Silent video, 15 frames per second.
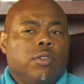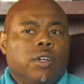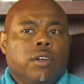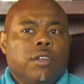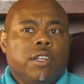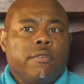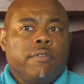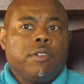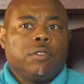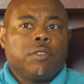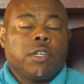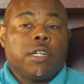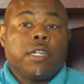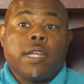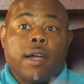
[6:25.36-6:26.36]
No, never even
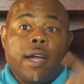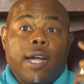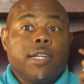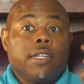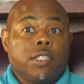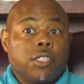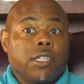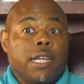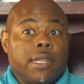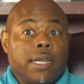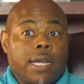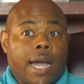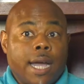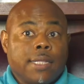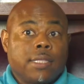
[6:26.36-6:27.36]
studied. Now I understand the
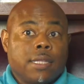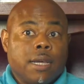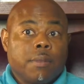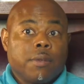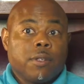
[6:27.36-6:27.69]
concept.